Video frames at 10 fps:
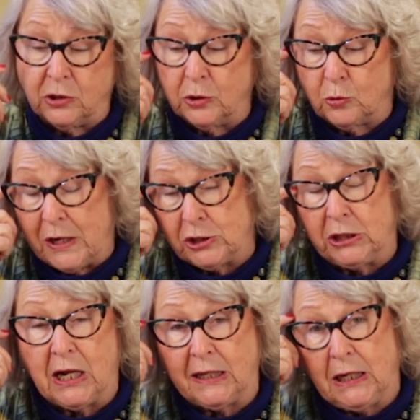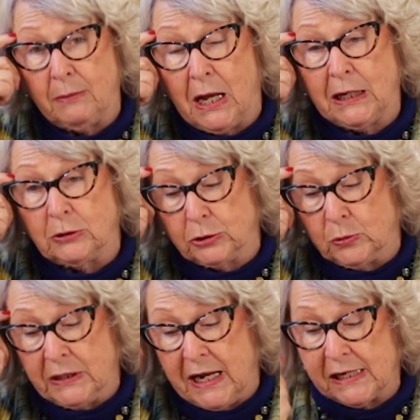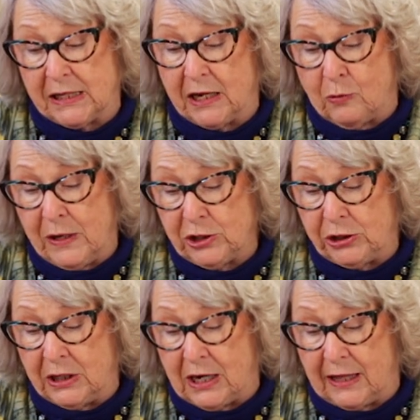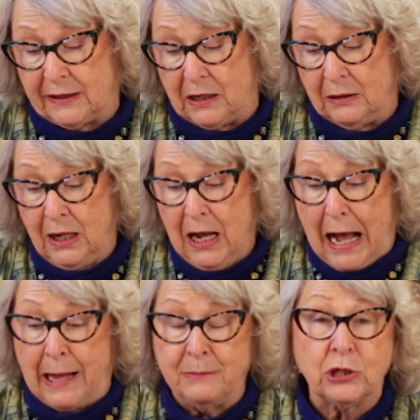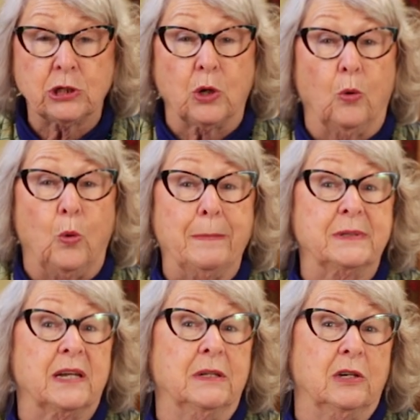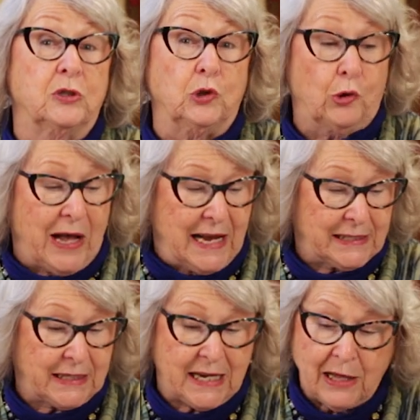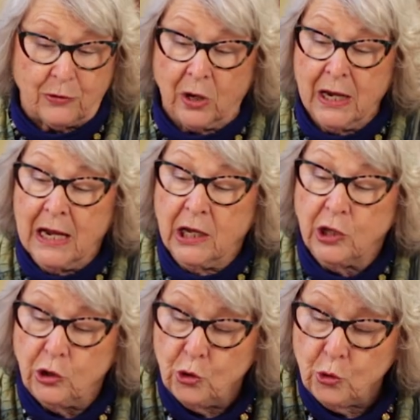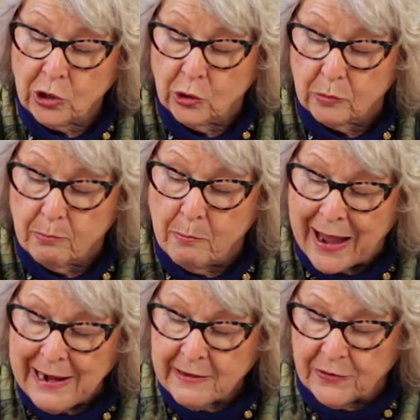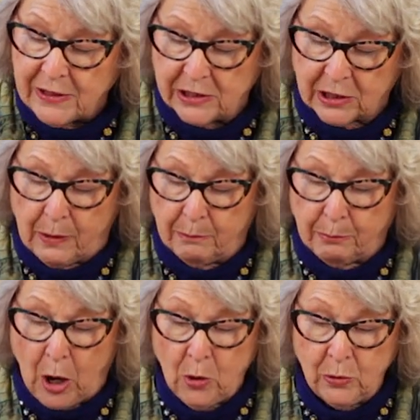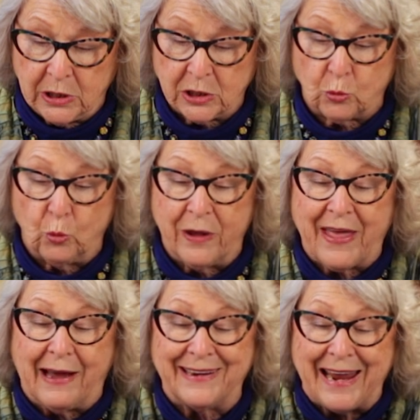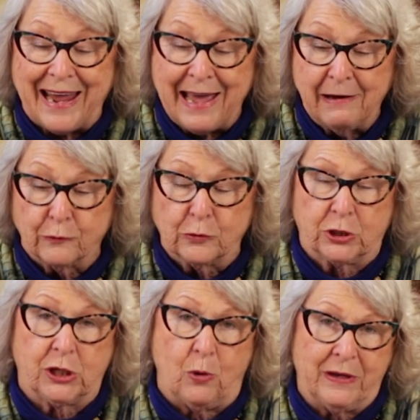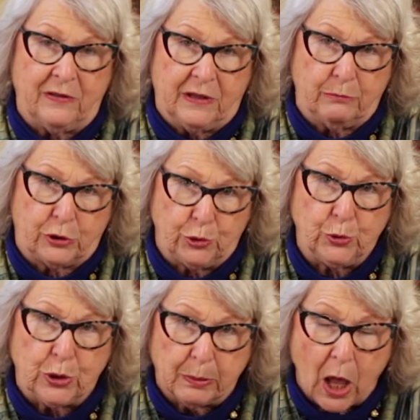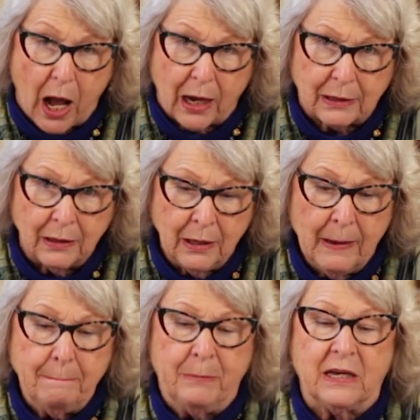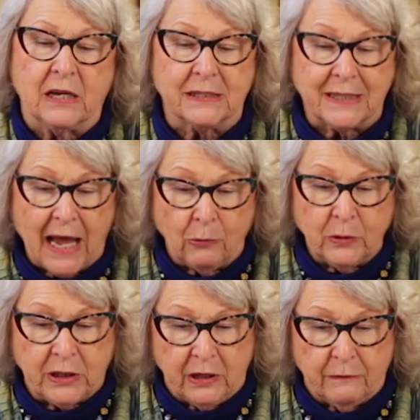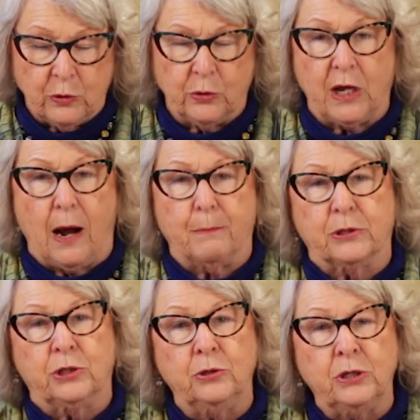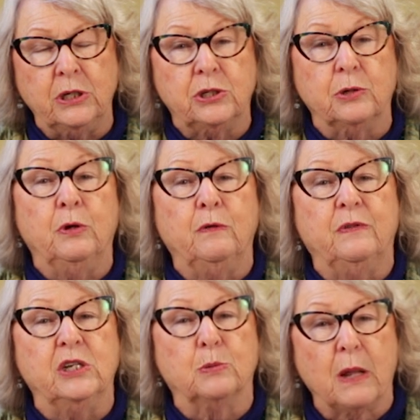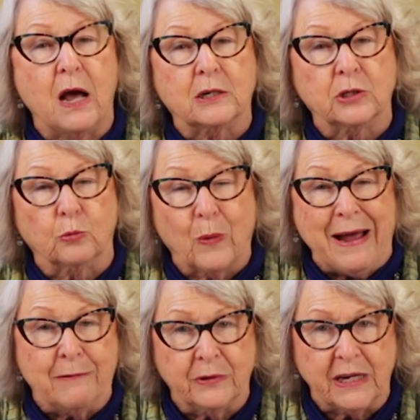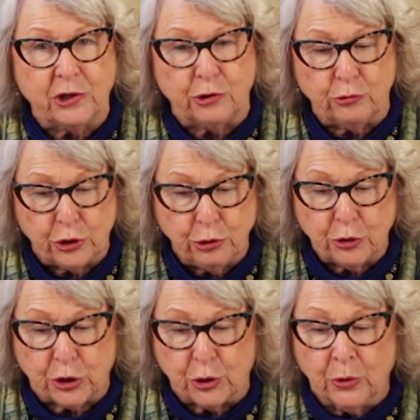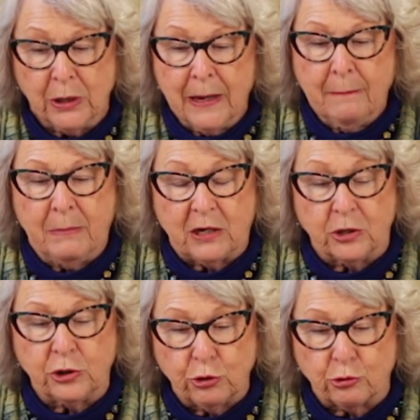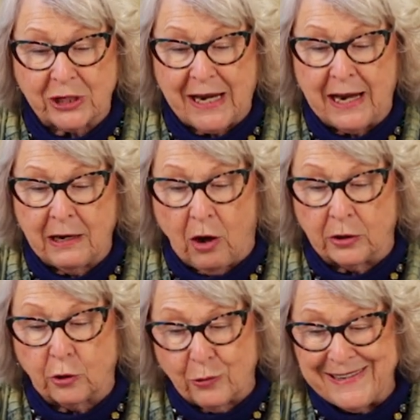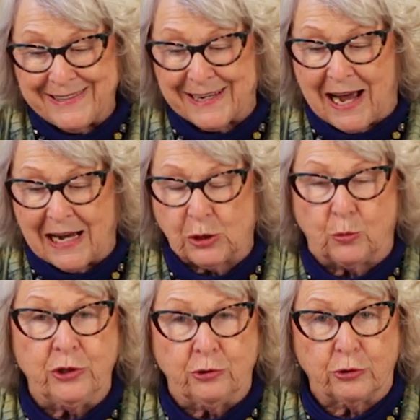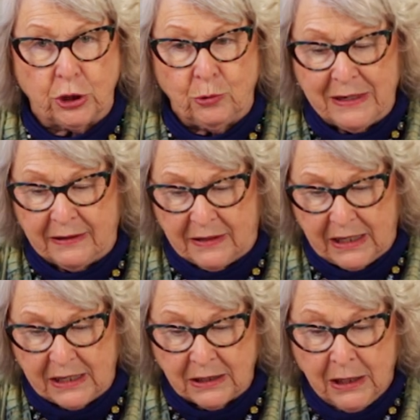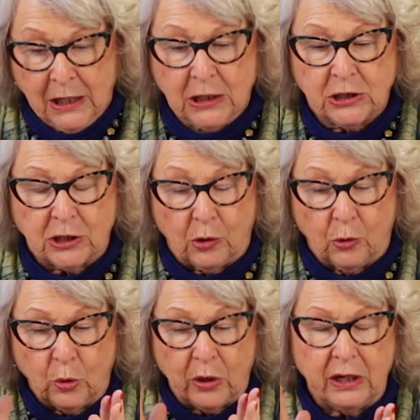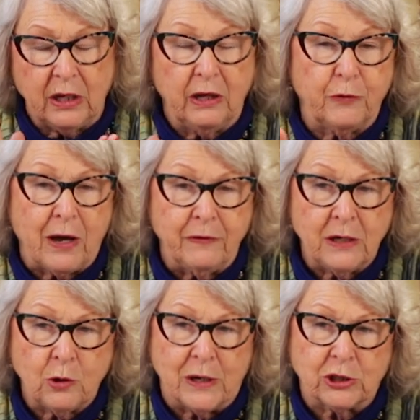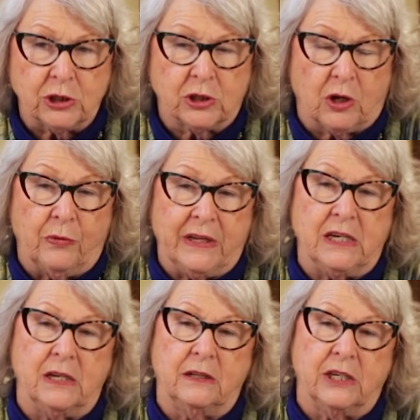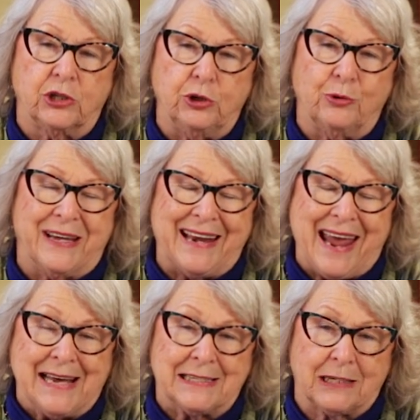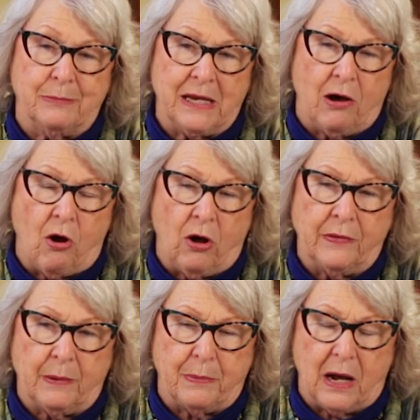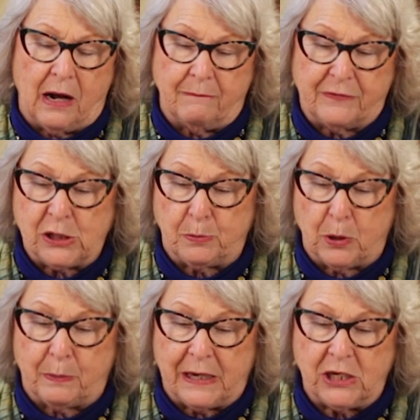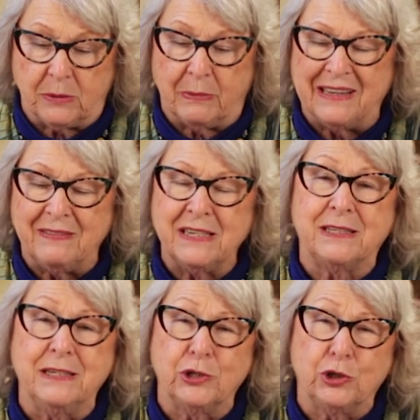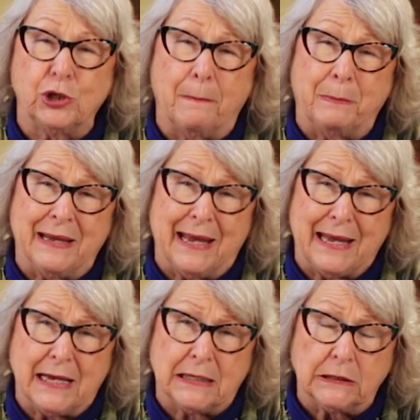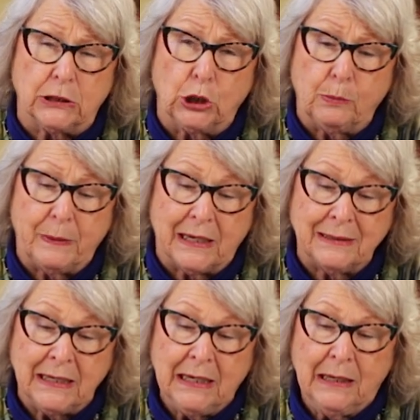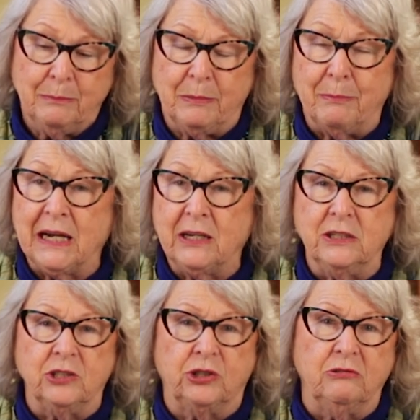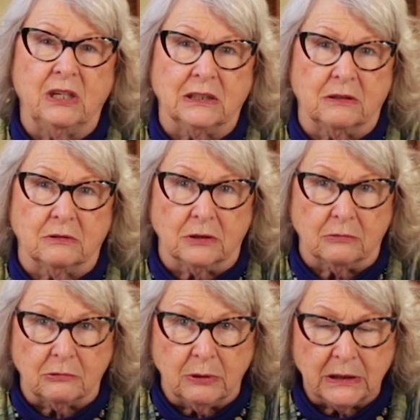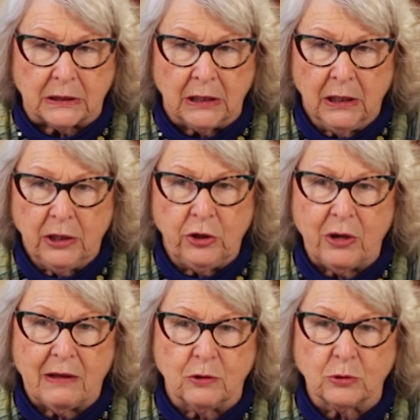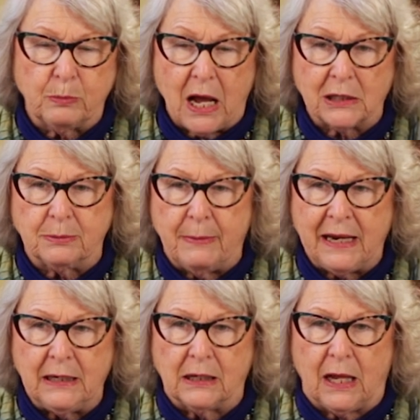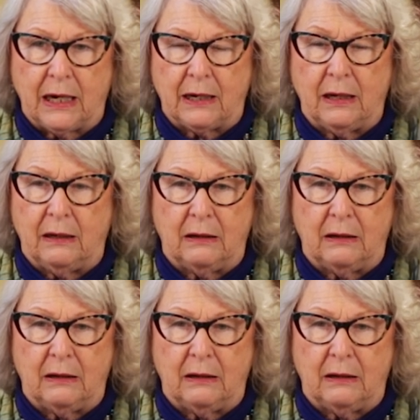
a good question i think michael's one to ask that question and i thought I'm just going to whip some of those little guys together. You could make these components without ever sewing them to the block because that would give you the opportunity to move these blocks around as you choose to because you're staying on a grid size when you're doing these. So if you have any questions on the this, you can ask me on the um, Facebook page. Man, this is jumping ahead a little bit, but my goodness, you guys are so quick. You have those blocks made in like